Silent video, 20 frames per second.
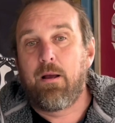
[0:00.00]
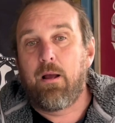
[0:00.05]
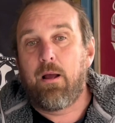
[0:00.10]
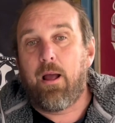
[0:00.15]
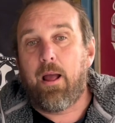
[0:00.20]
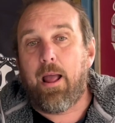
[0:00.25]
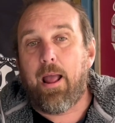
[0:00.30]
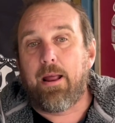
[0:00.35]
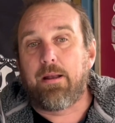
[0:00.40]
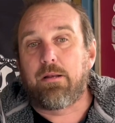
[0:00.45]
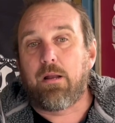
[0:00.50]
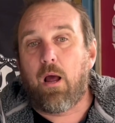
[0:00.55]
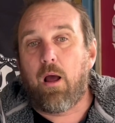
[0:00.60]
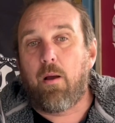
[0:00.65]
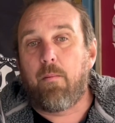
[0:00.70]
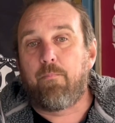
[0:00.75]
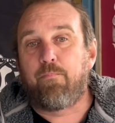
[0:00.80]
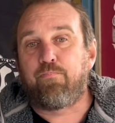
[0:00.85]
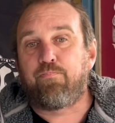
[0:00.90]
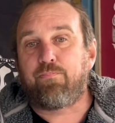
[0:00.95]
And
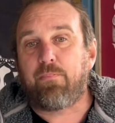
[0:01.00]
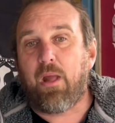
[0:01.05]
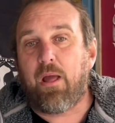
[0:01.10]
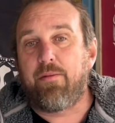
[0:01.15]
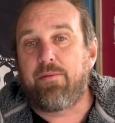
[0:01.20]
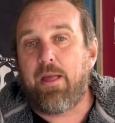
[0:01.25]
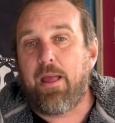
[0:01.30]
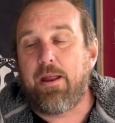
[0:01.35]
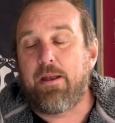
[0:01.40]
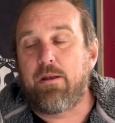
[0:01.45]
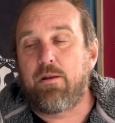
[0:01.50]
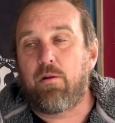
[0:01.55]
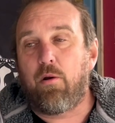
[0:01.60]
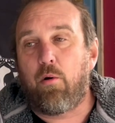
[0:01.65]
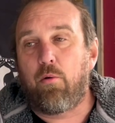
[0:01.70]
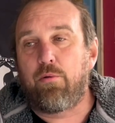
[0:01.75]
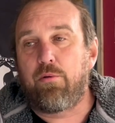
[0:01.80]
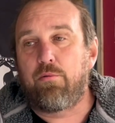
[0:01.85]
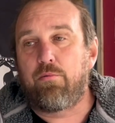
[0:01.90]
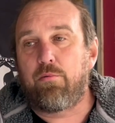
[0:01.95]
um, then
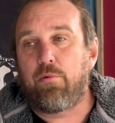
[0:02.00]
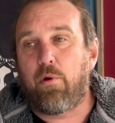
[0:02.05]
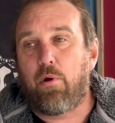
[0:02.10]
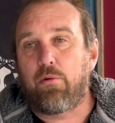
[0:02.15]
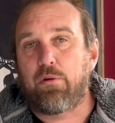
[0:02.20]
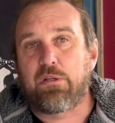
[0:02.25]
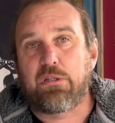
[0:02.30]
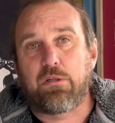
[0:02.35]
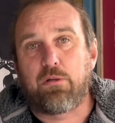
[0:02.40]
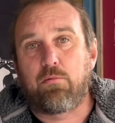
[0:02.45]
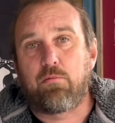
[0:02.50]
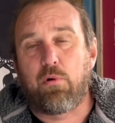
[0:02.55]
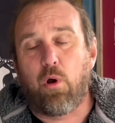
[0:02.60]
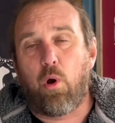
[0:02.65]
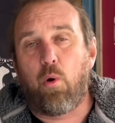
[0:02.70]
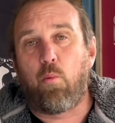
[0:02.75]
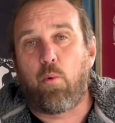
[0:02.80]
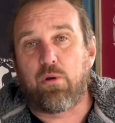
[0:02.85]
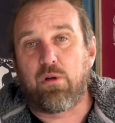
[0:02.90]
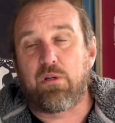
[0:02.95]
on, on Scott
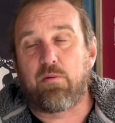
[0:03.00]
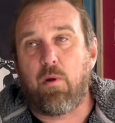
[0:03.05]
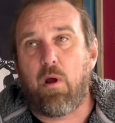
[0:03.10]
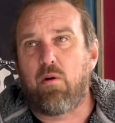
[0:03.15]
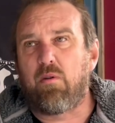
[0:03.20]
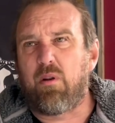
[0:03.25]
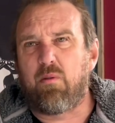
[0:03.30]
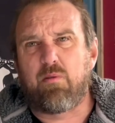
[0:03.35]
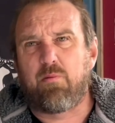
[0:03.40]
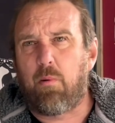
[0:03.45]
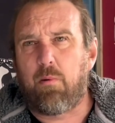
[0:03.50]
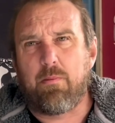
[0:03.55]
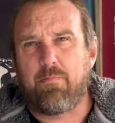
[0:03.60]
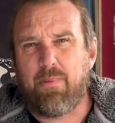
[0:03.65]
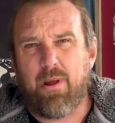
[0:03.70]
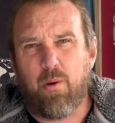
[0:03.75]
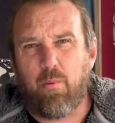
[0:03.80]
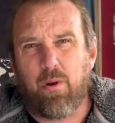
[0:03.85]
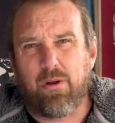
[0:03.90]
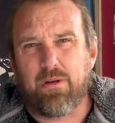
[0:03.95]
and Wanda's World, it was probably
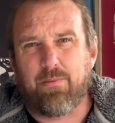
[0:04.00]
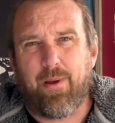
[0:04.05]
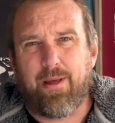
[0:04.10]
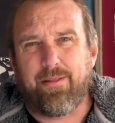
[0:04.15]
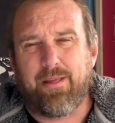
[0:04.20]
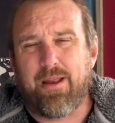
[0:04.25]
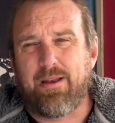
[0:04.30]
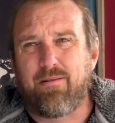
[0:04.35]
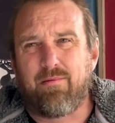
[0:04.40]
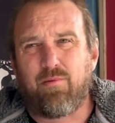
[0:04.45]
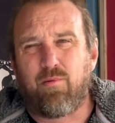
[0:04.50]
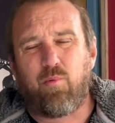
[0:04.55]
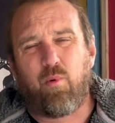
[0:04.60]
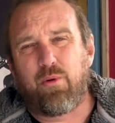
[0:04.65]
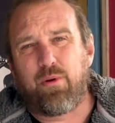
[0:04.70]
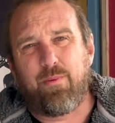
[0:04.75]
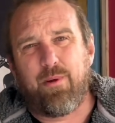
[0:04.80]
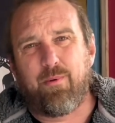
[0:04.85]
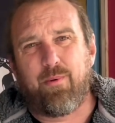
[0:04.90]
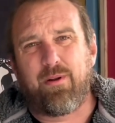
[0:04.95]
Beer Wonder back then, or
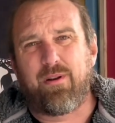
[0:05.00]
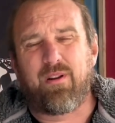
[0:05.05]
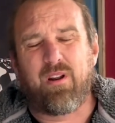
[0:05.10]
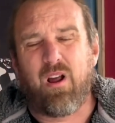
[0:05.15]
Wanda Beer Wonder,